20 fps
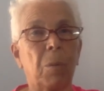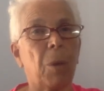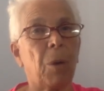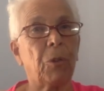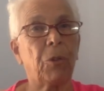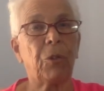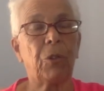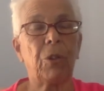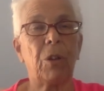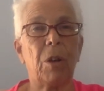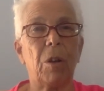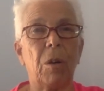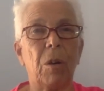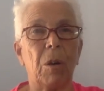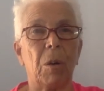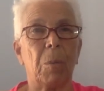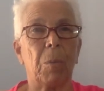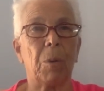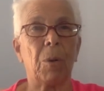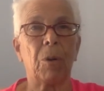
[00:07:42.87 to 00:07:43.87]

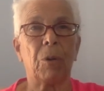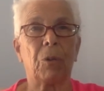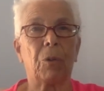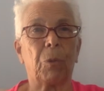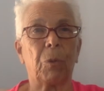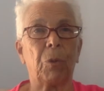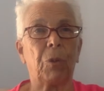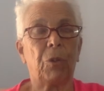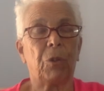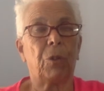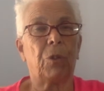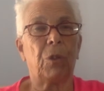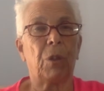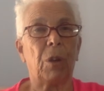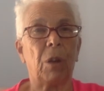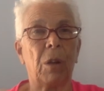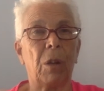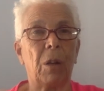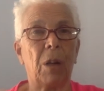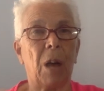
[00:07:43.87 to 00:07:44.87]
posterior births were just
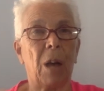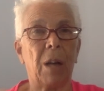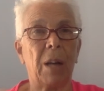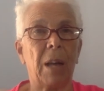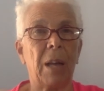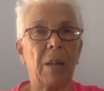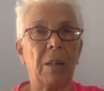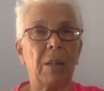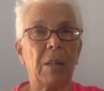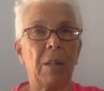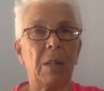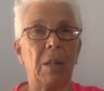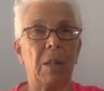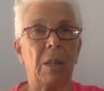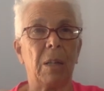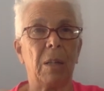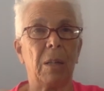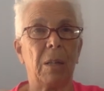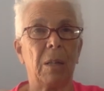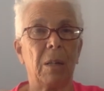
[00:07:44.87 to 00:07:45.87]
a
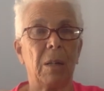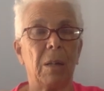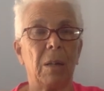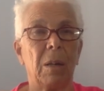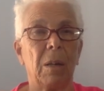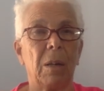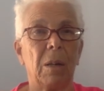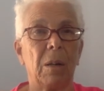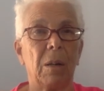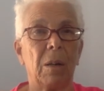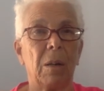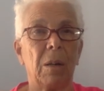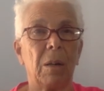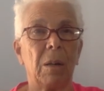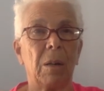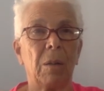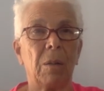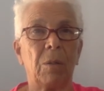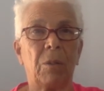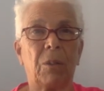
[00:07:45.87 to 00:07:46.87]
non-entity.
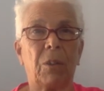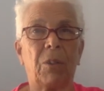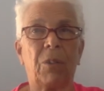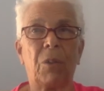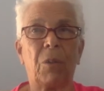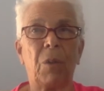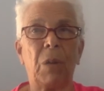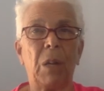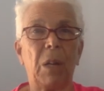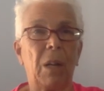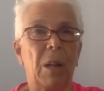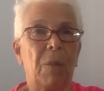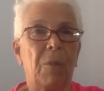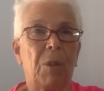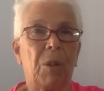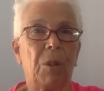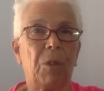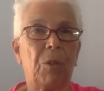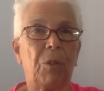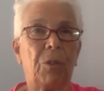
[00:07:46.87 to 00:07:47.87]
As I said, we didn't have
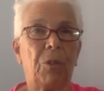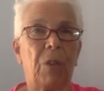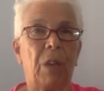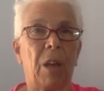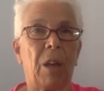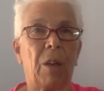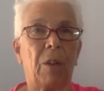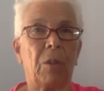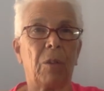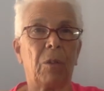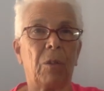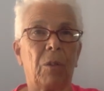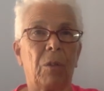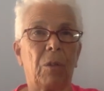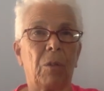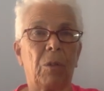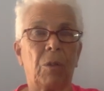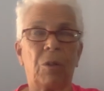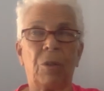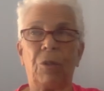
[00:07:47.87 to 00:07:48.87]
ultrasounds.
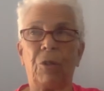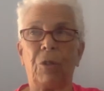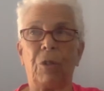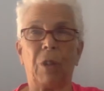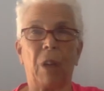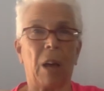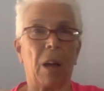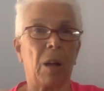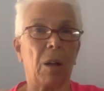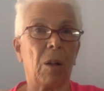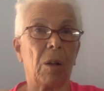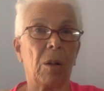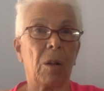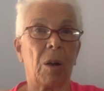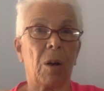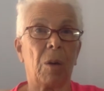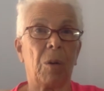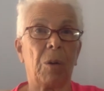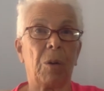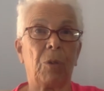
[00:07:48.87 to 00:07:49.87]
Could you tell
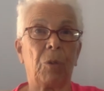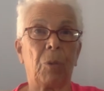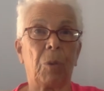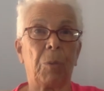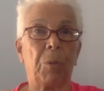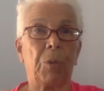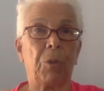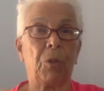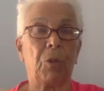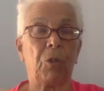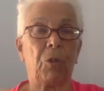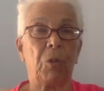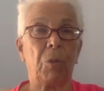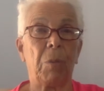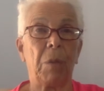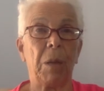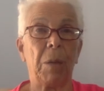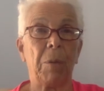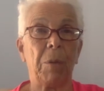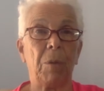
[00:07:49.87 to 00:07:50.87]
always what position a
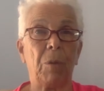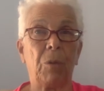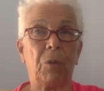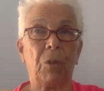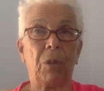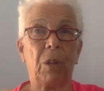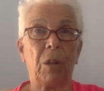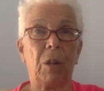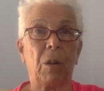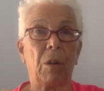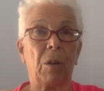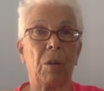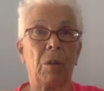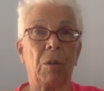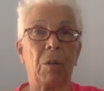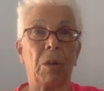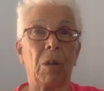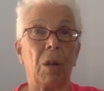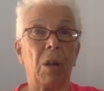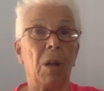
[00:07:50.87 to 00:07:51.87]
baby was in? Are
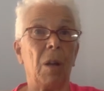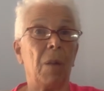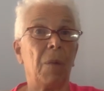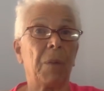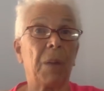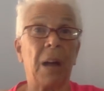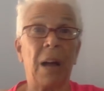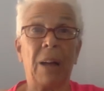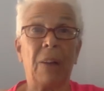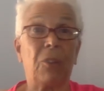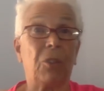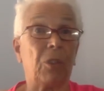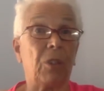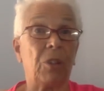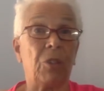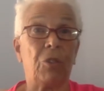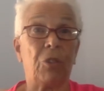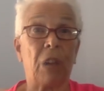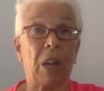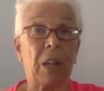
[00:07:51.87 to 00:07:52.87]
you
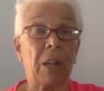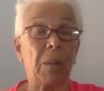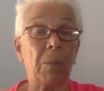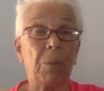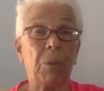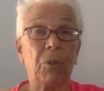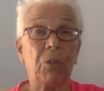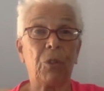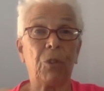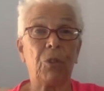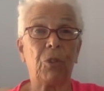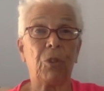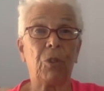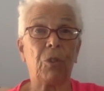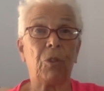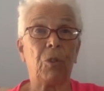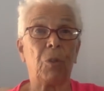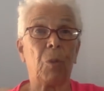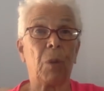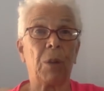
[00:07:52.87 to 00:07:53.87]
constantly checking
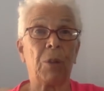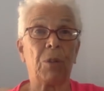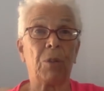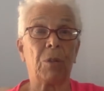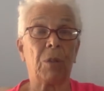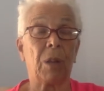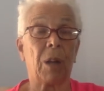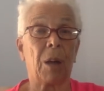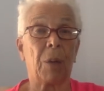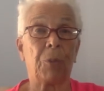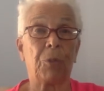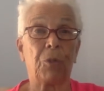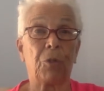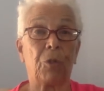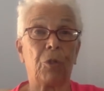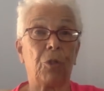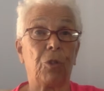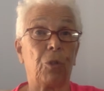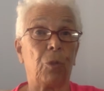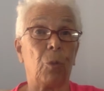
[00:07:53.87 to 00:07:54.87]
positions? You went to an
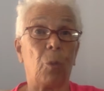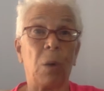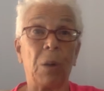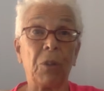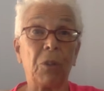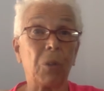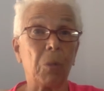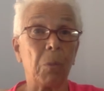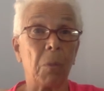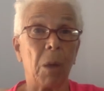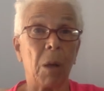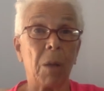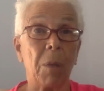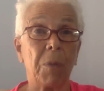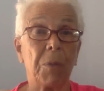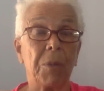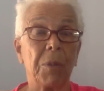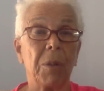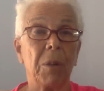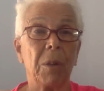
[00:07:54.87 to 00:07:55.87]
obstetrician once a month,